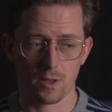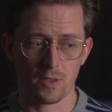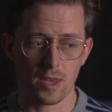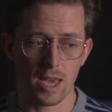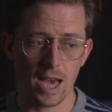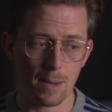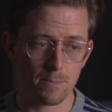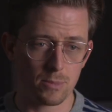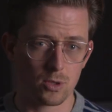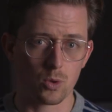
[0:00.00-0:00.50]
The
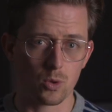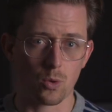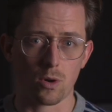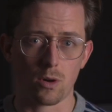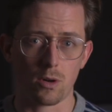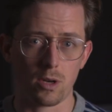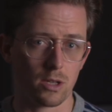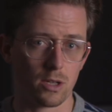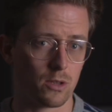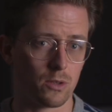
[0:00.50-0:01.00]
app store
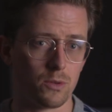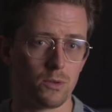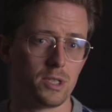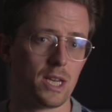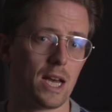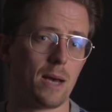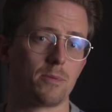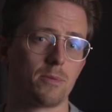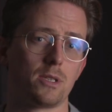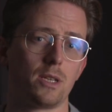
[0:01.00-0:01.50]
includes
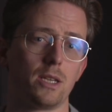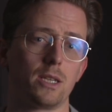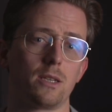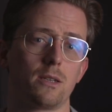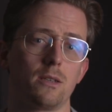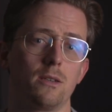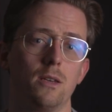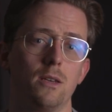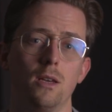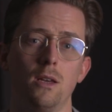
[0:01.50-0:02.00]
apps
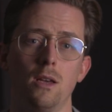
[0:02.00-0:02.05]
like